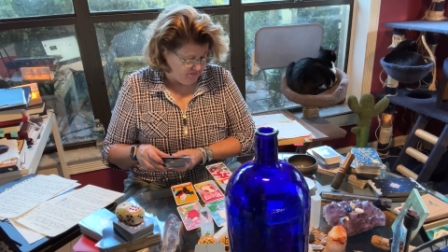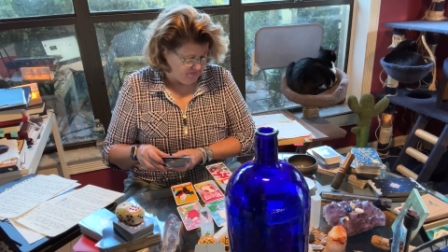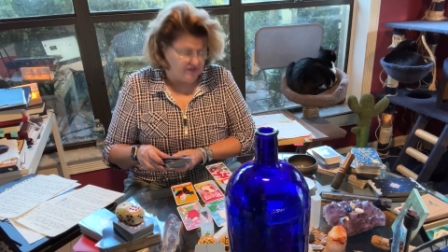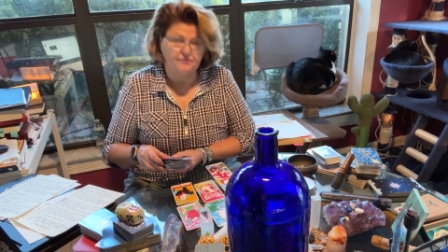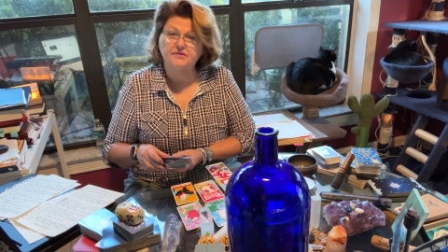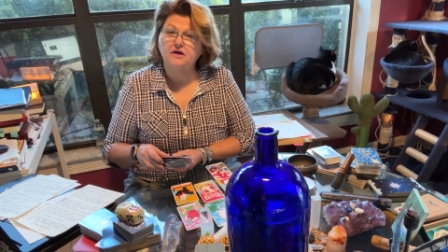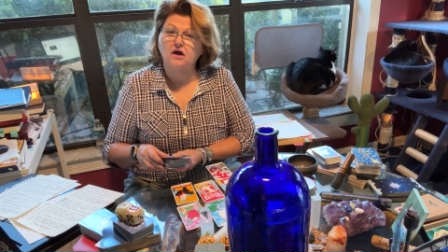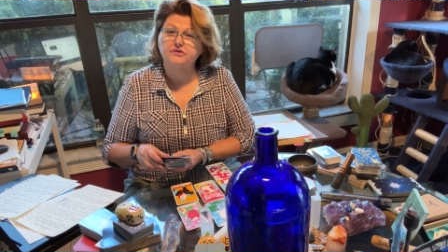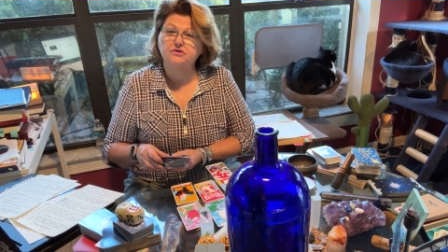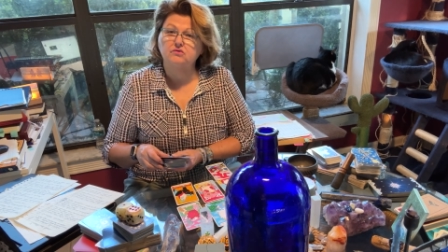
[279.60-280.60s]
something
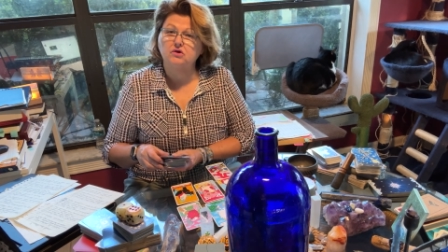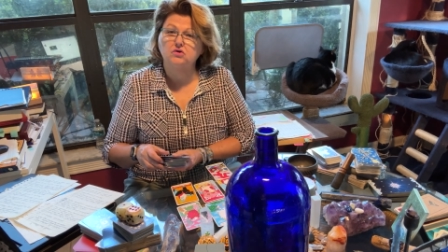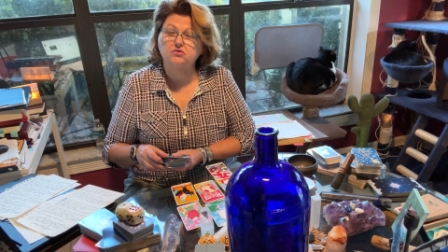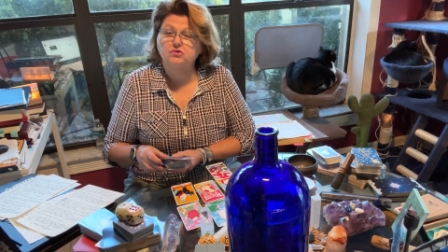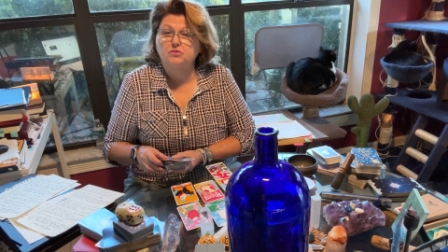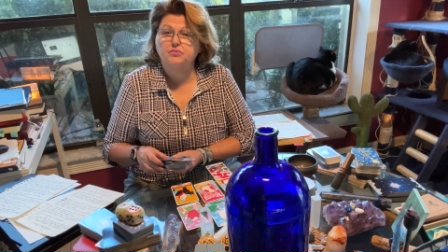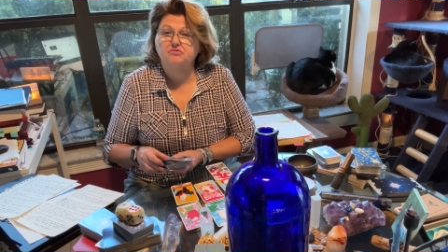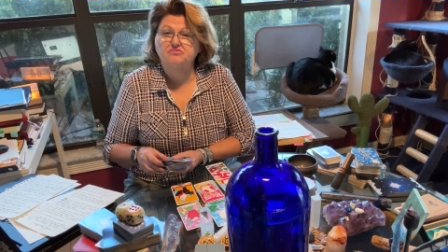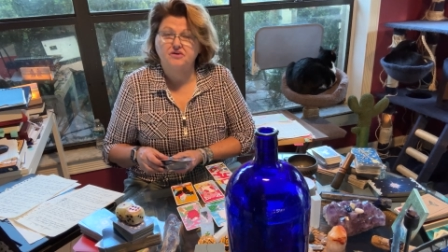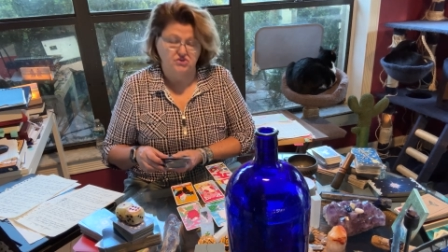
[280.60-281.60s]
on your own or
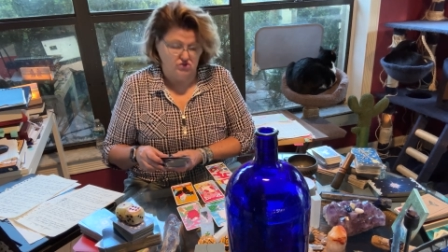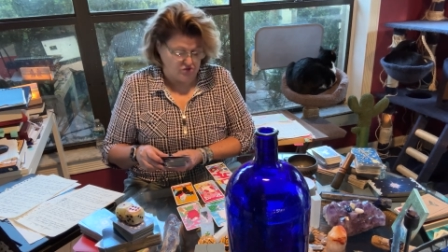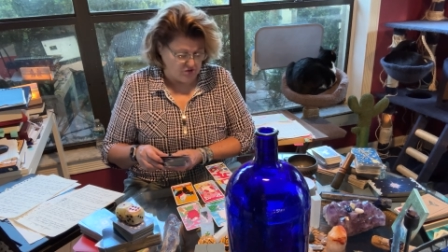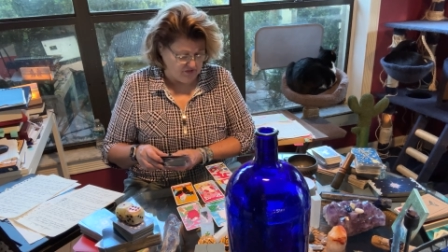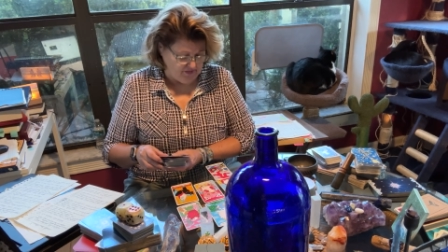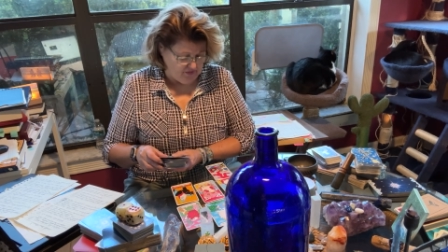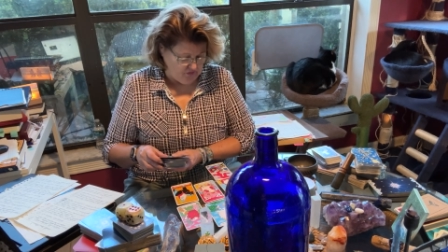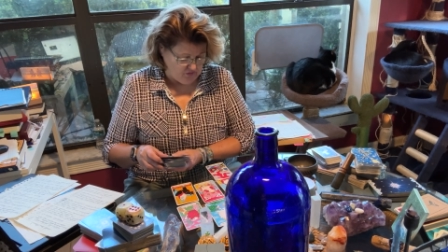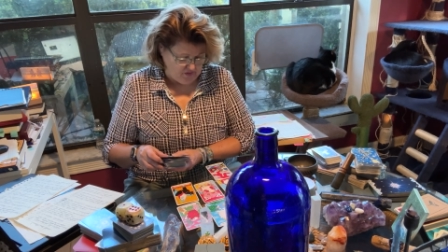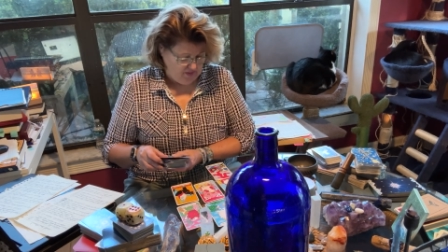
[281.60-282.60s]
professionally
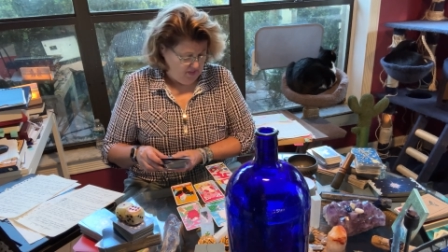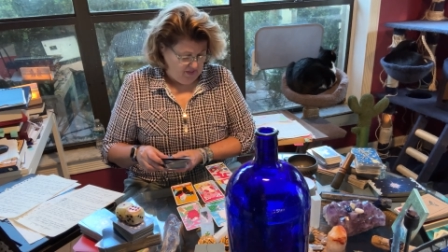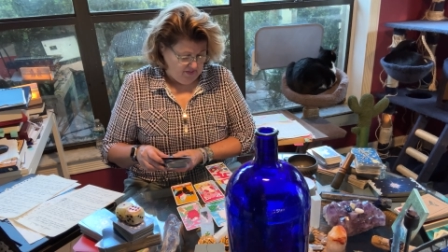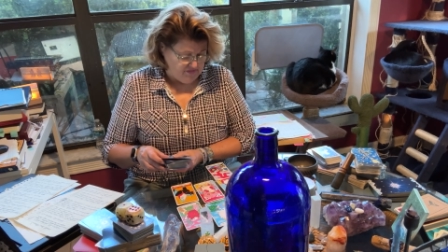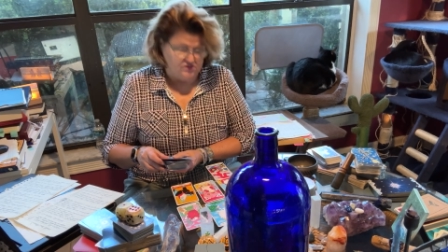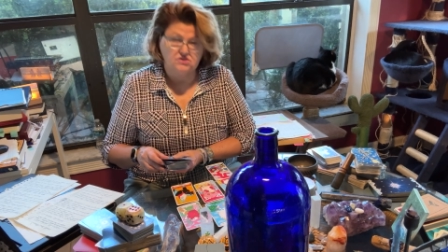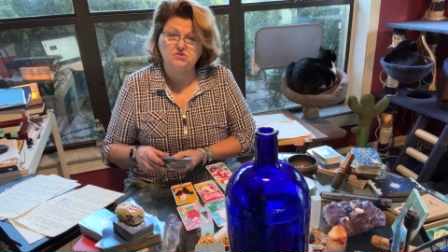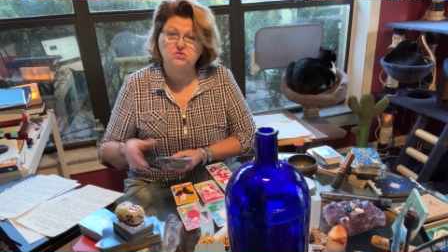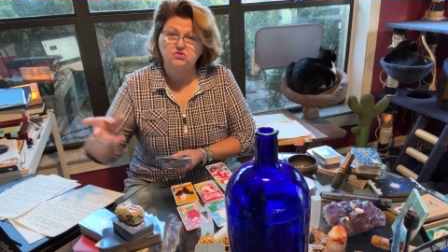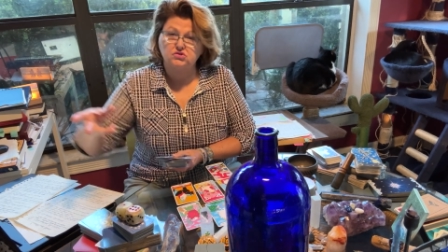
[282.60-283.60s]
or
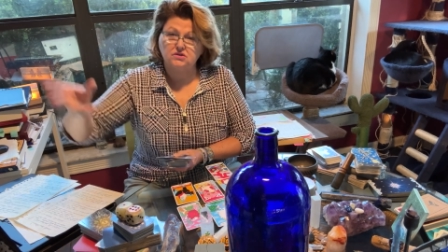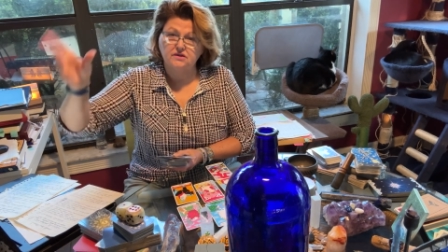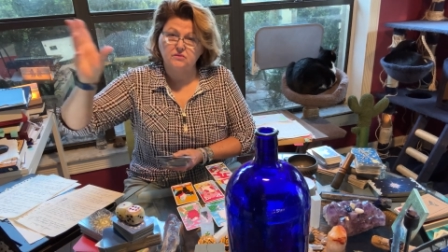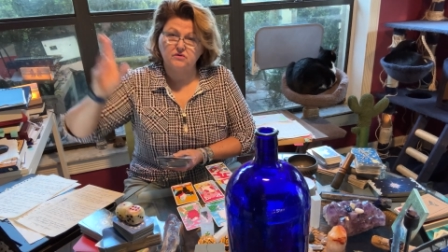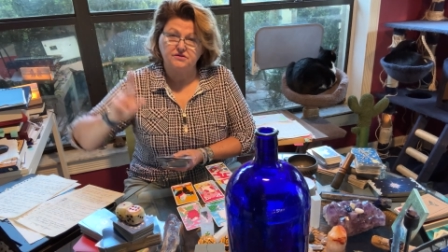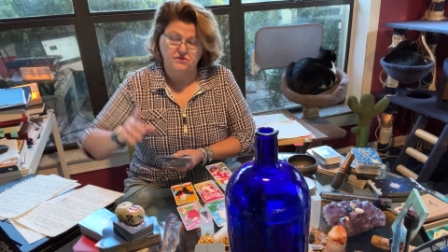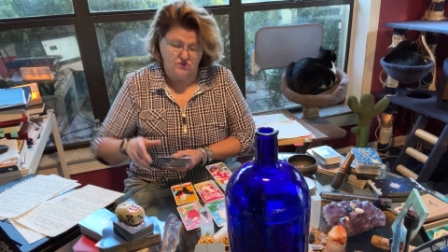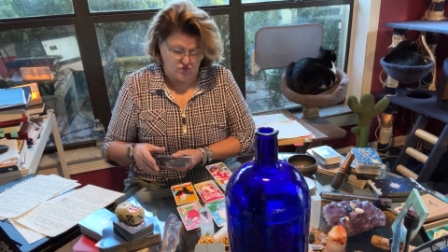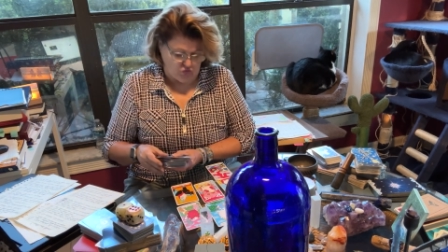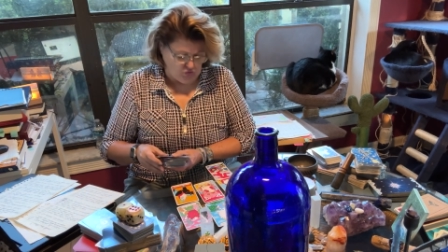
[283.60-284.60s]
institutionally with a
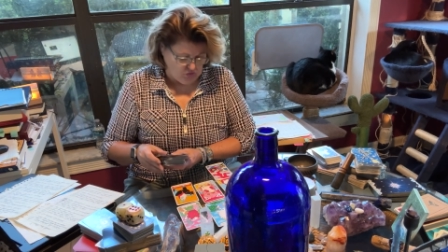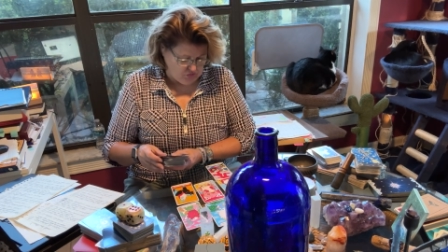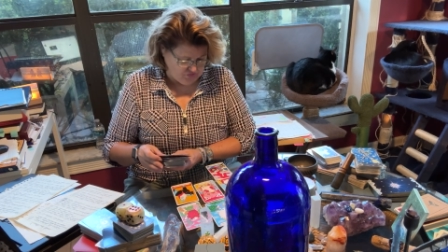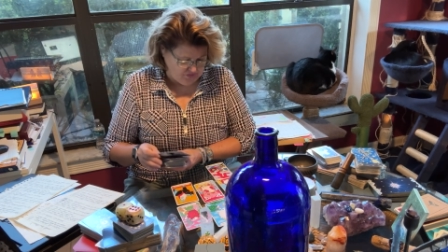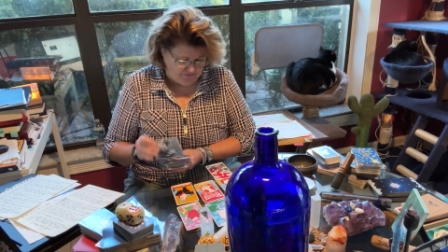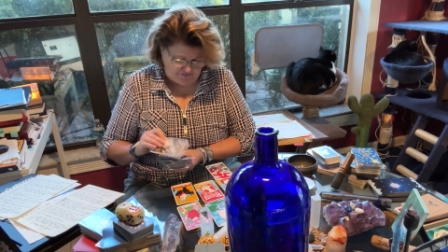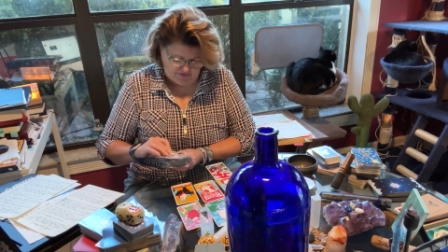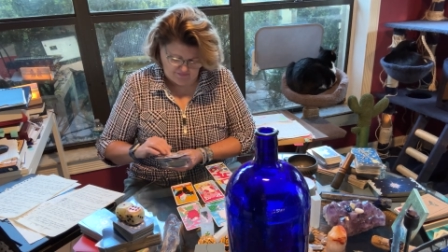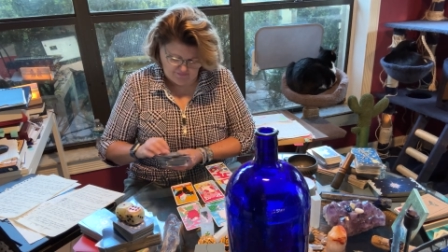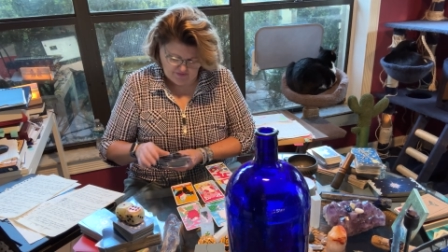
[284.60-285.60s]
school or something.